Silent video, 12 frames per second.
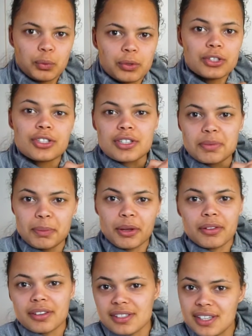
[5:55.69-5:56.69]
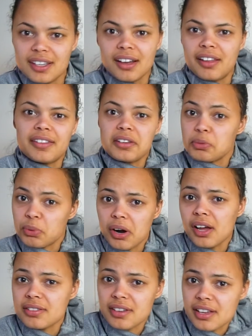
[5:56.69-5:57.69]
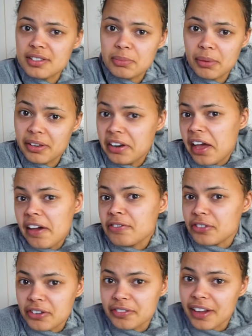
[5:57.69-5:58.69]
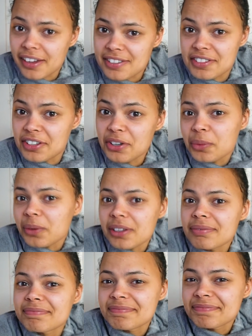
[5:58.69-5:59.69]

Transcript: We just spilled the tea on this process in After Effects, didn't we?